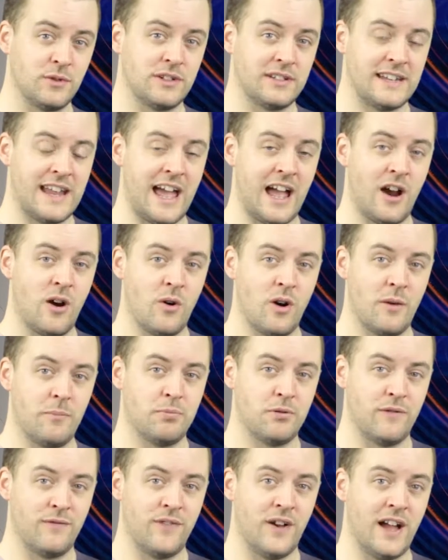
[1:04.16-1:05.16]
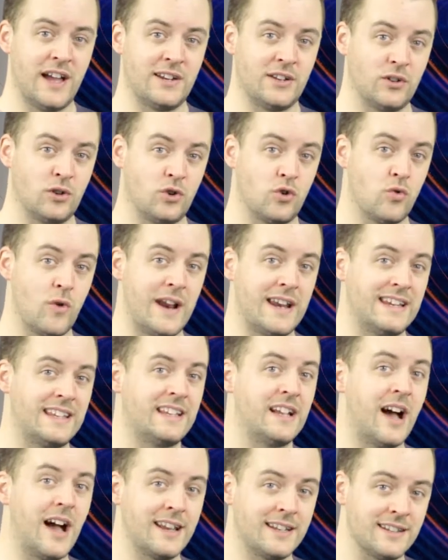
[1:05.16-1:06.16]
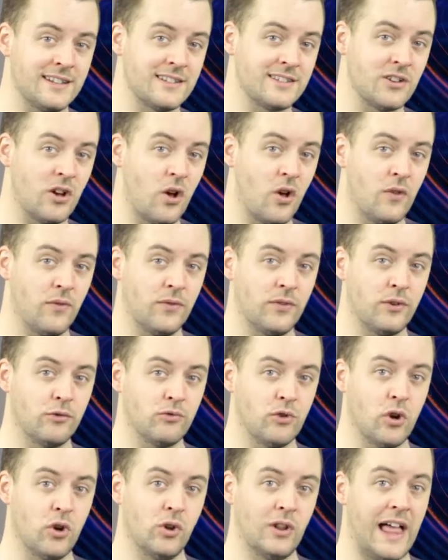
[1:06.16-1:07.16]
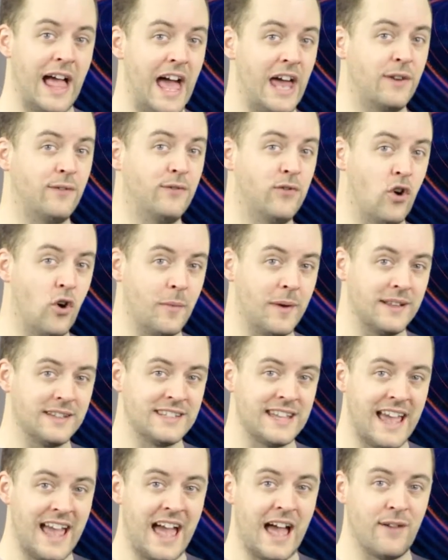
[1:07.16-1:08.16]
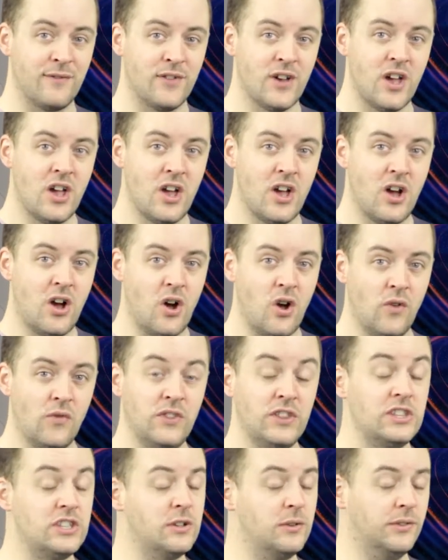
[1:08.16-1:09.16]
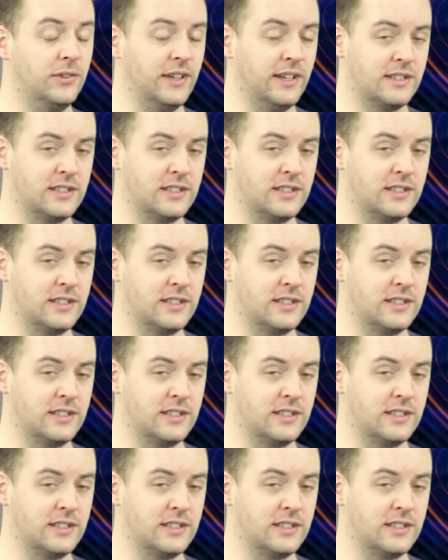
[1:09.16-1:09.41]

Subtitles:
would now provide great guidance on the role ad formats have on the user